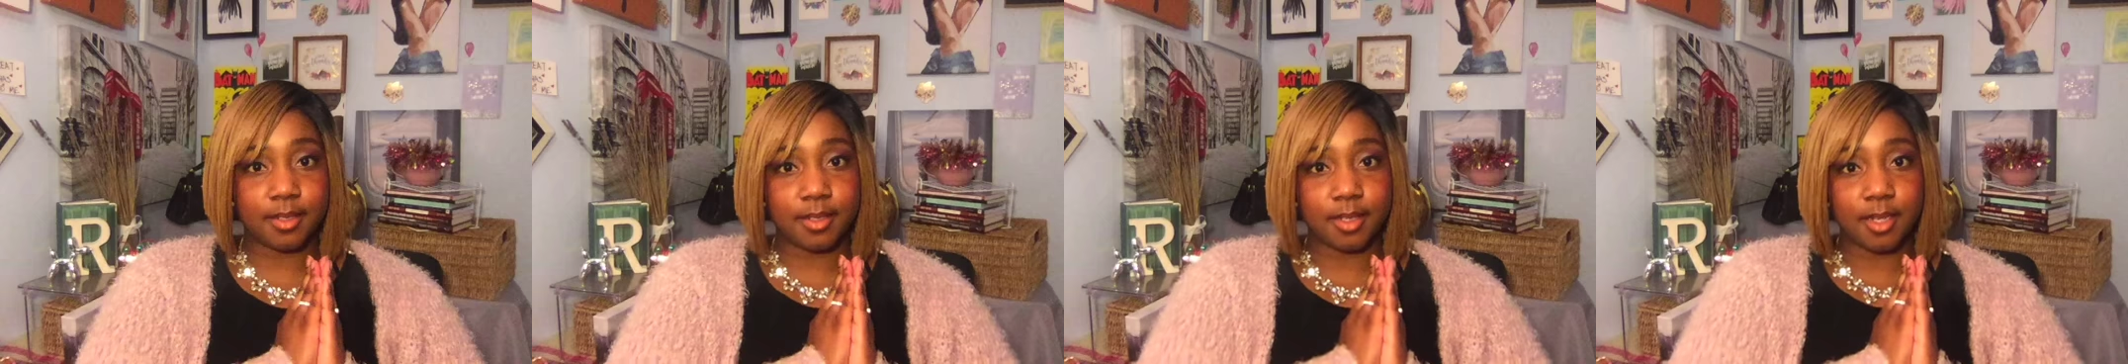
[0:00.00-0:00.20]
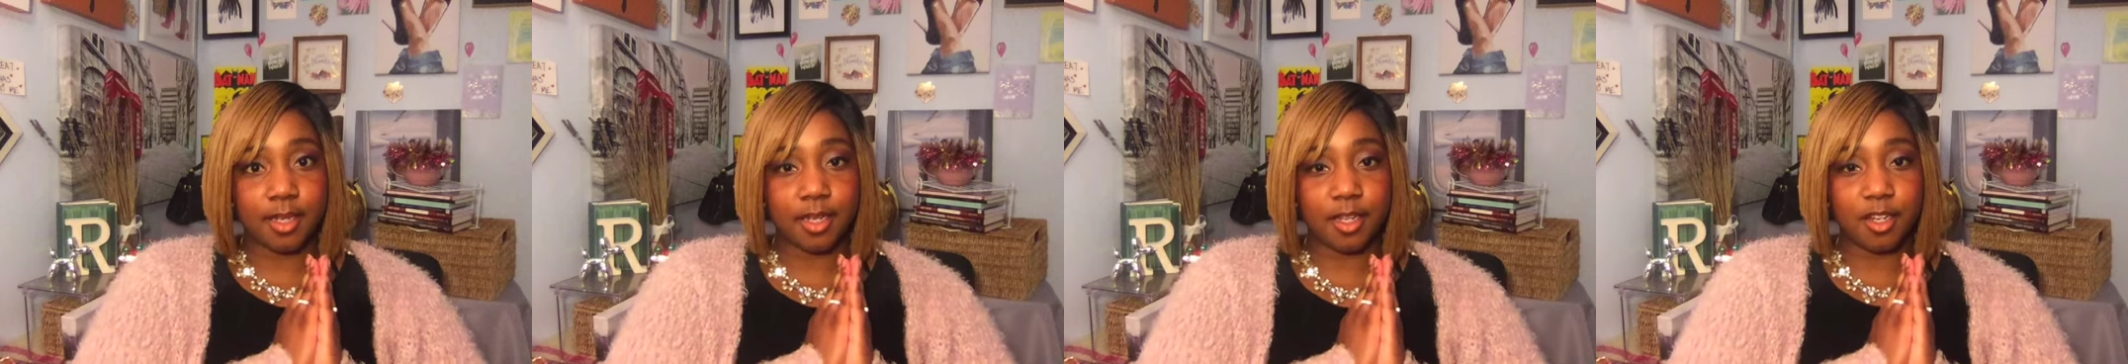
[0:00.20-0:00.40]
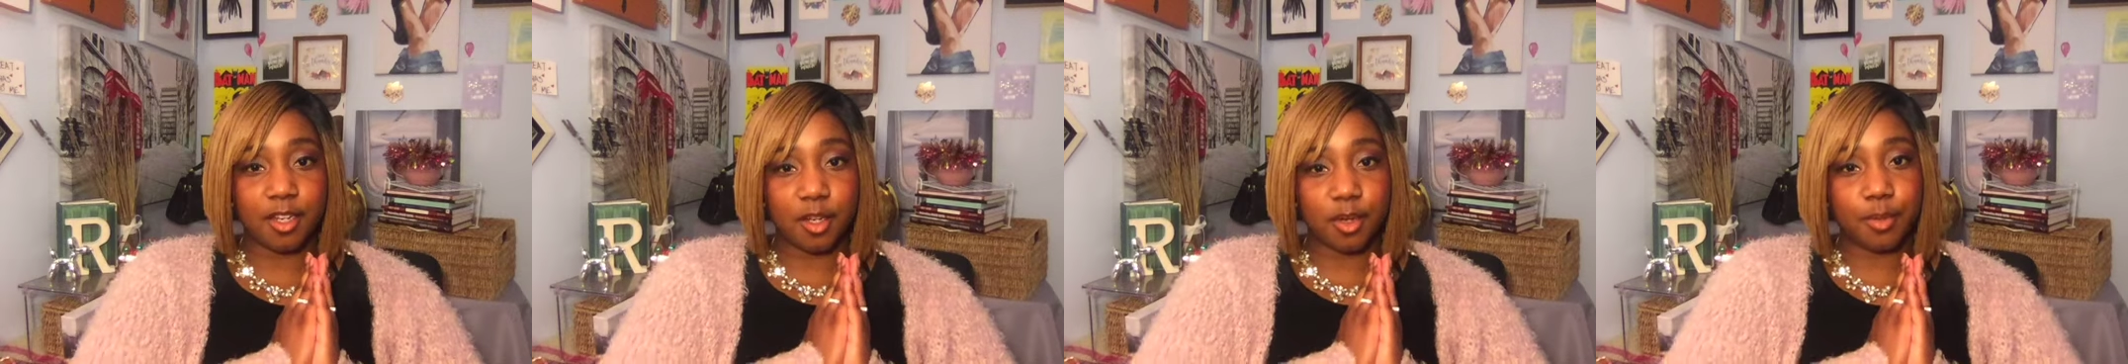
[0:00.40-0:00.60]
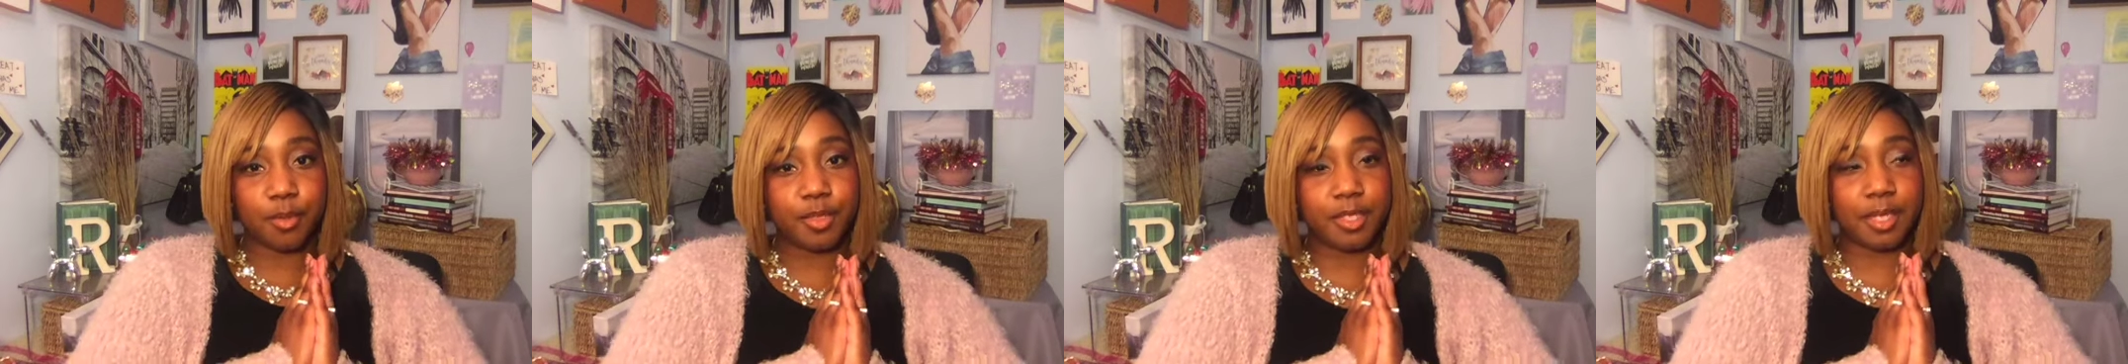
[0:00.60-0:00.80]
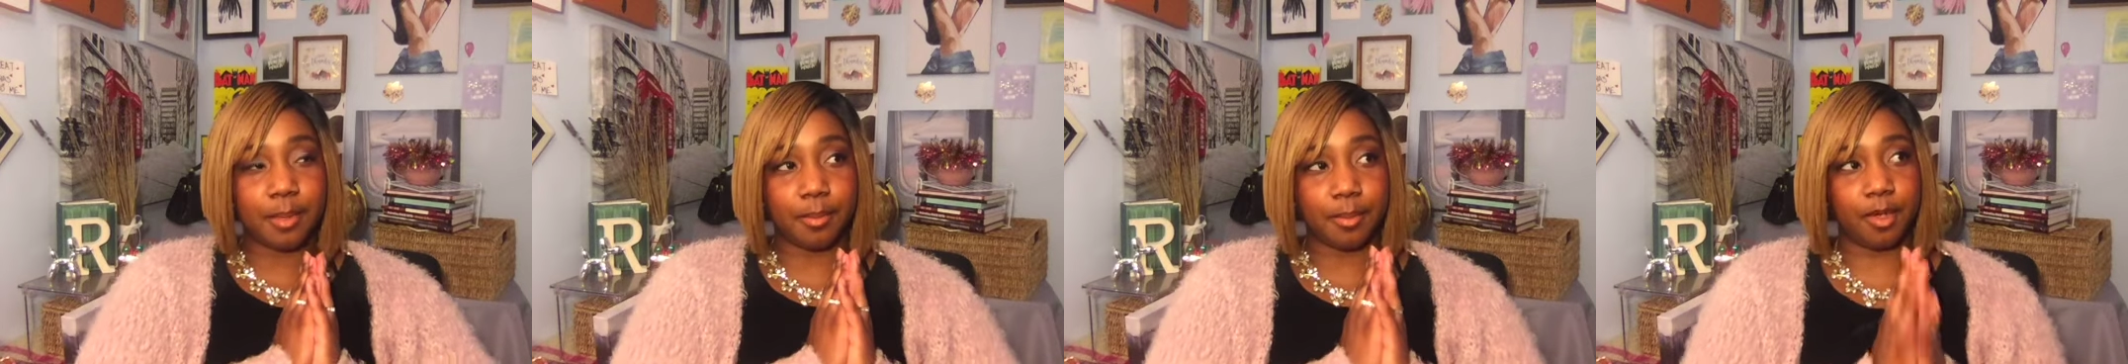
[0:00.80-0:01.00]
in
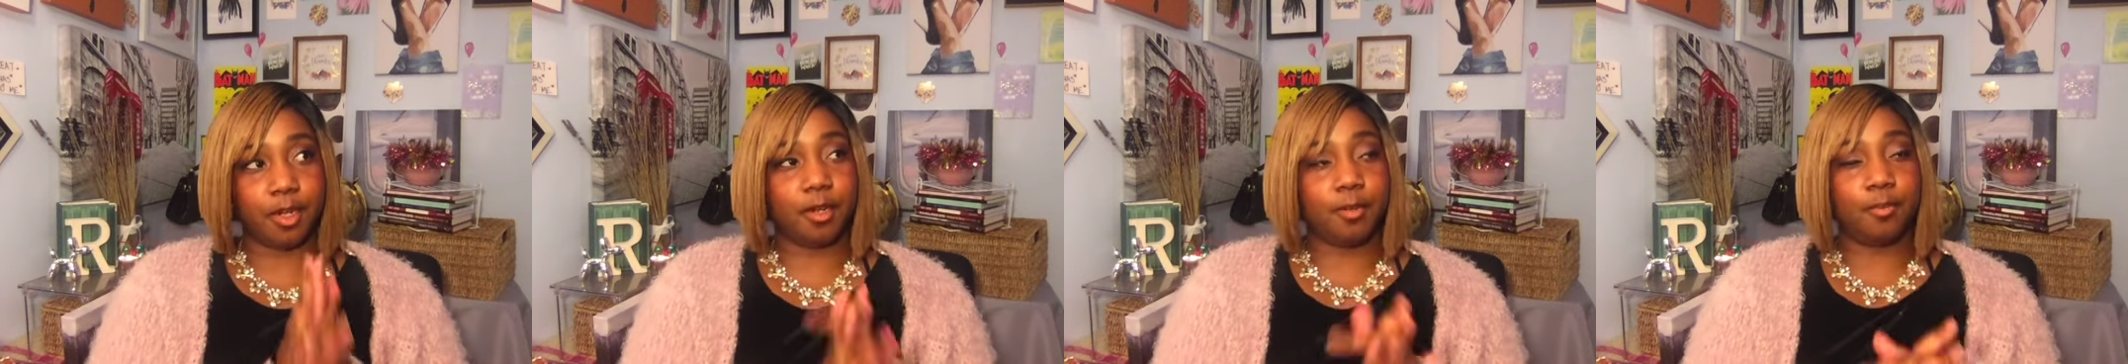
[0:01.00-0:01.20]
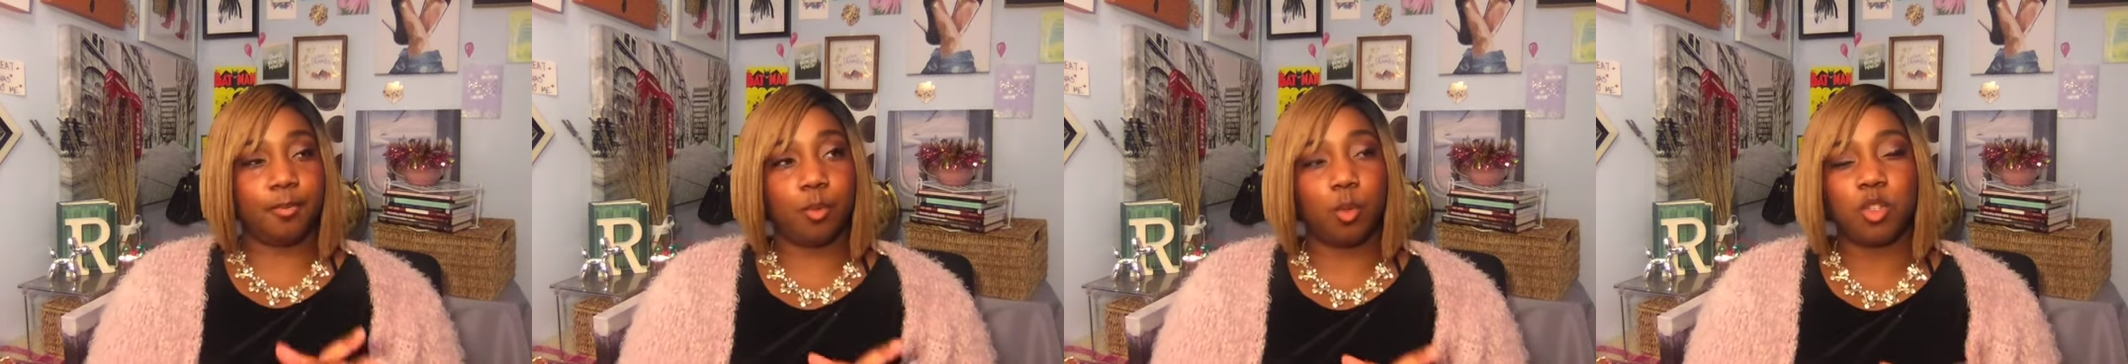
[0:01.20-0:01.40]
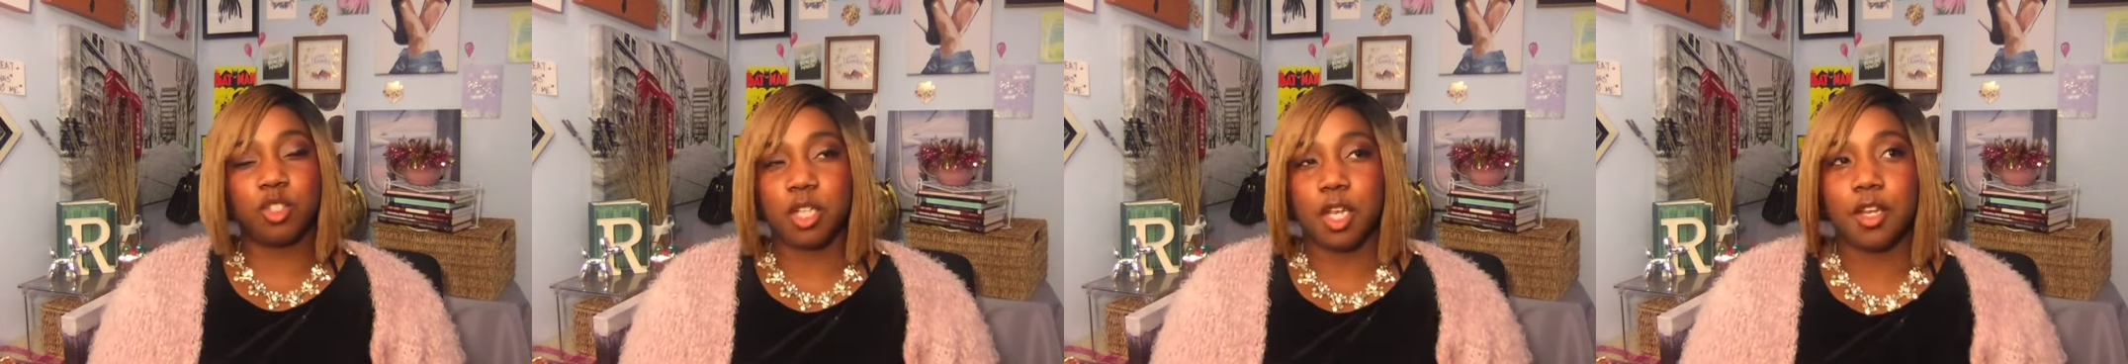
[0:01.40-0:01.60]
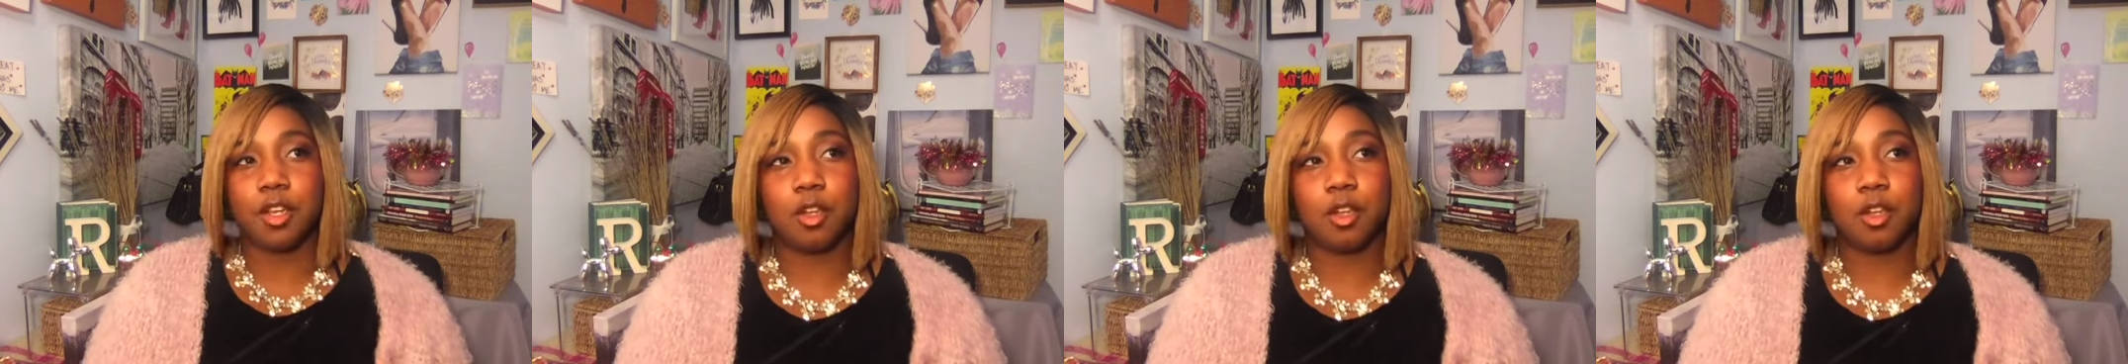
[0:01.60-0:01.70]
November, which I